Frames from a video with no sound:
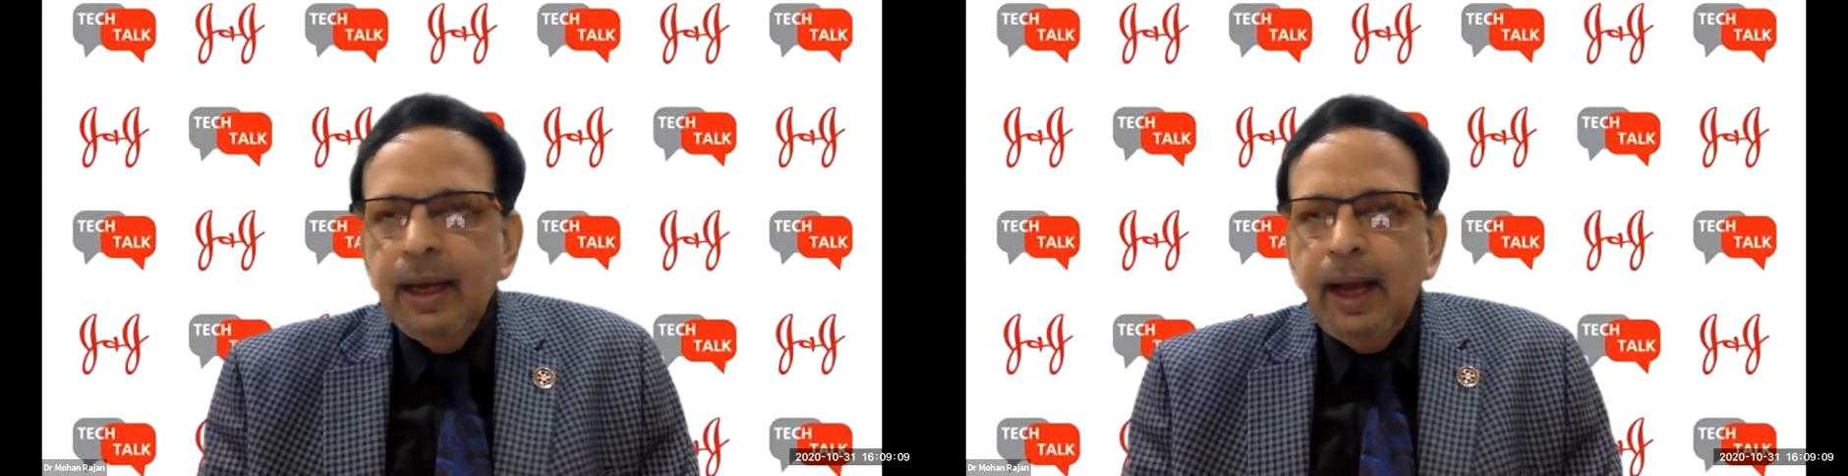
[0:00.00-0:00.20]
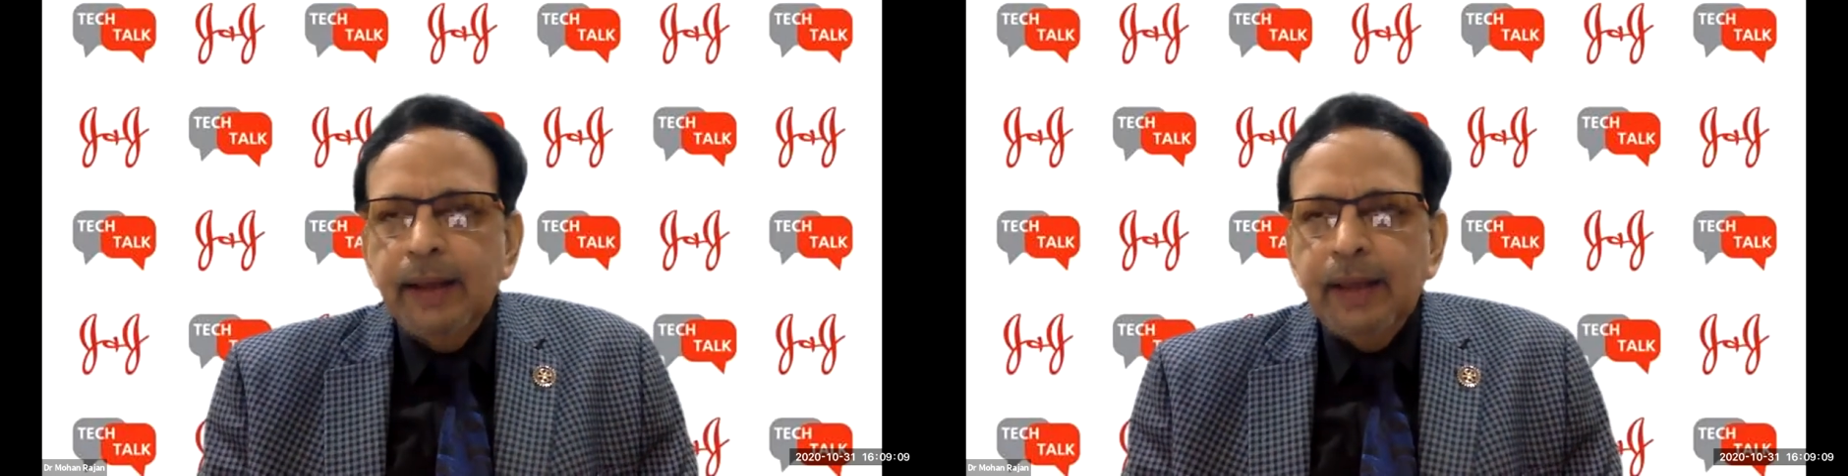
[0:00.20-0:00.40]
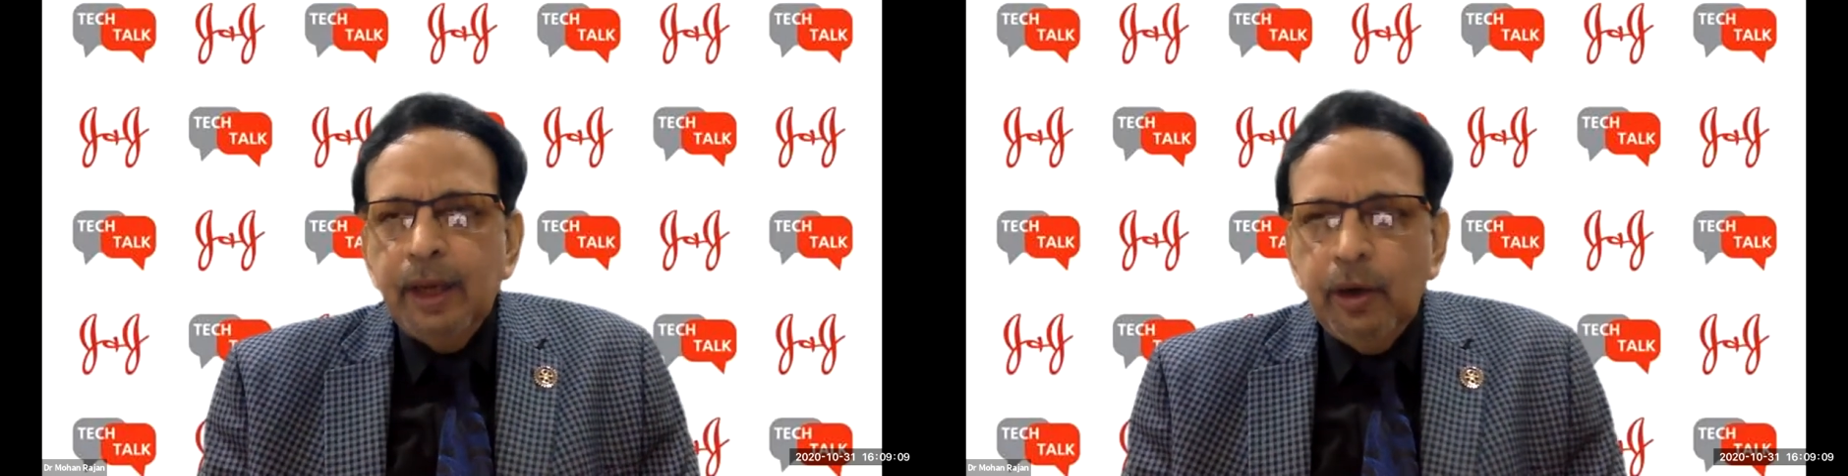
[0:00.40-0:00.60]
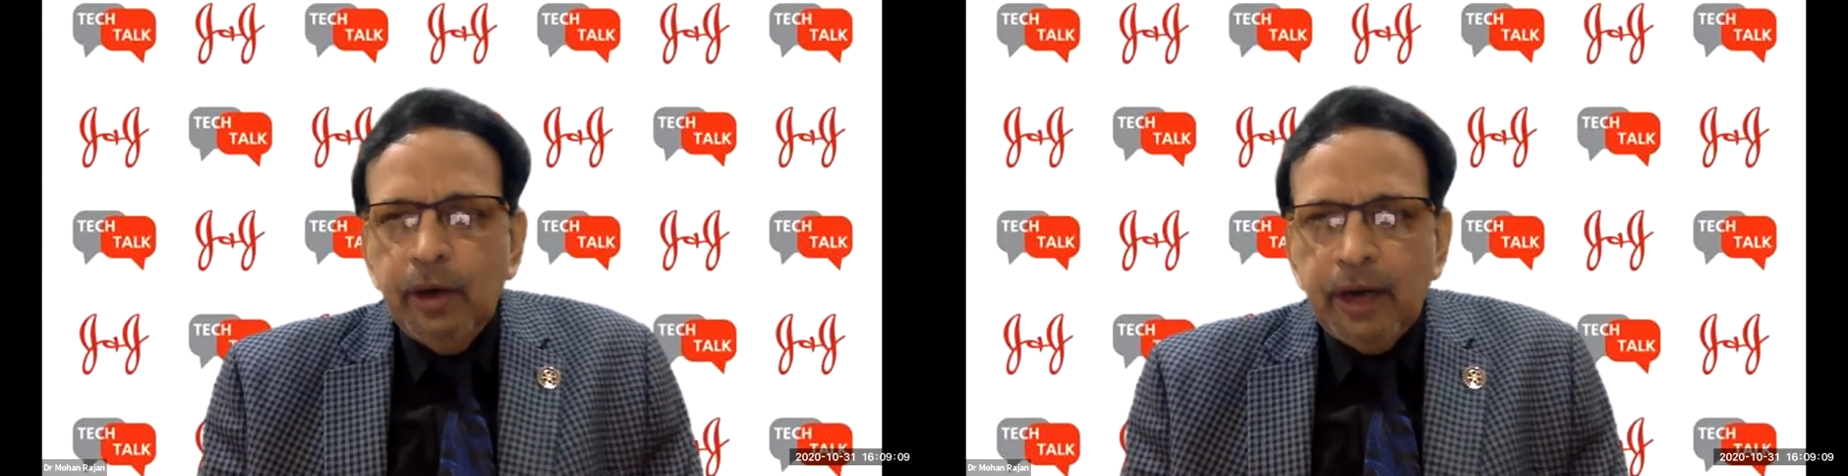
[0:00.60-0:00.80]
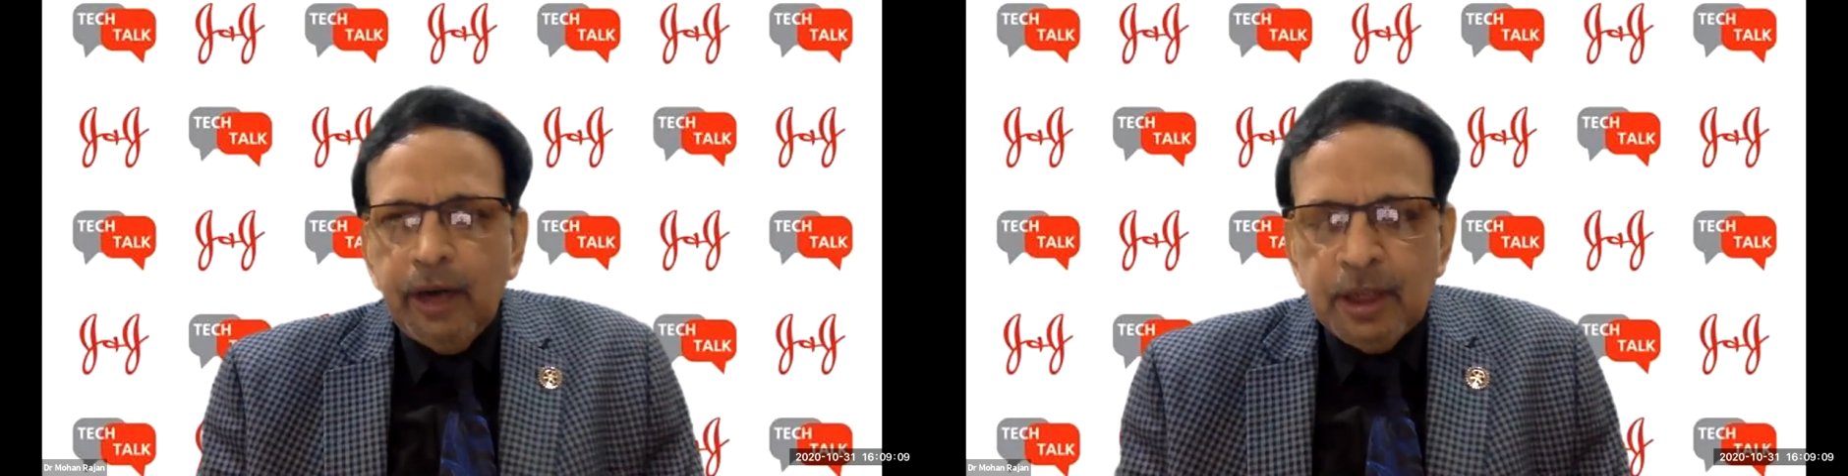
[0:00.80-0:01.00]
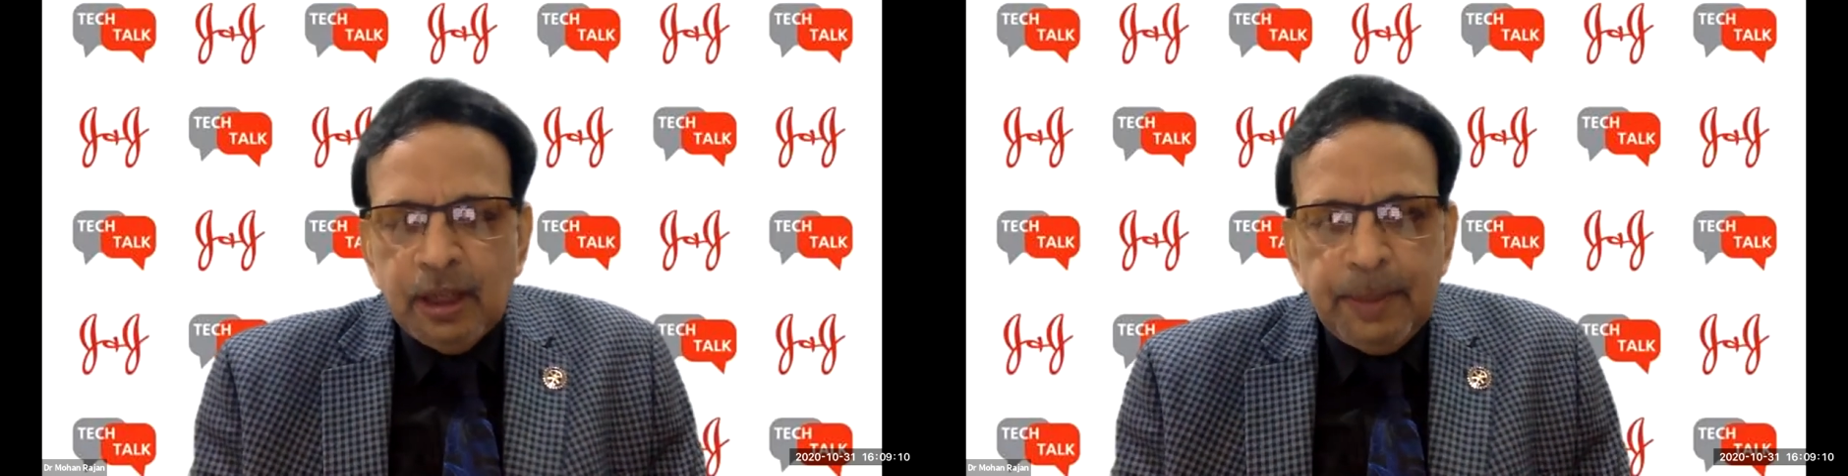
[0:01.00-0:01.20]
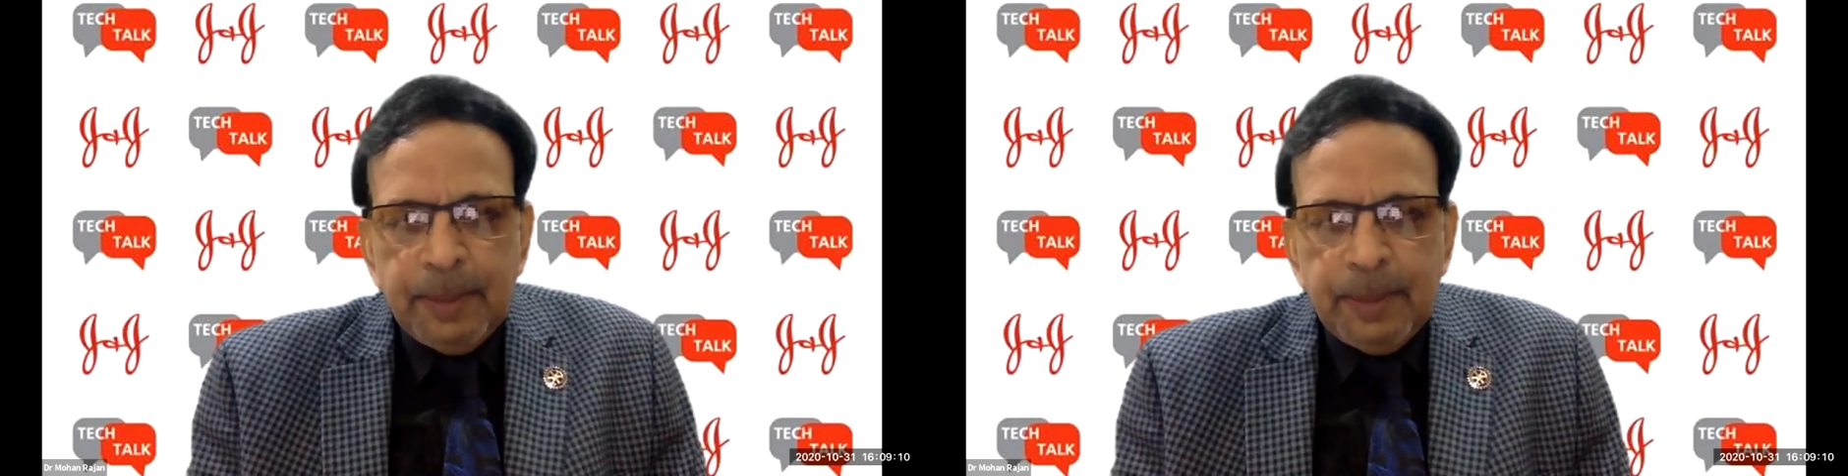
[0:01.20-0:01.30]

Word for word: and then you will rupture the, the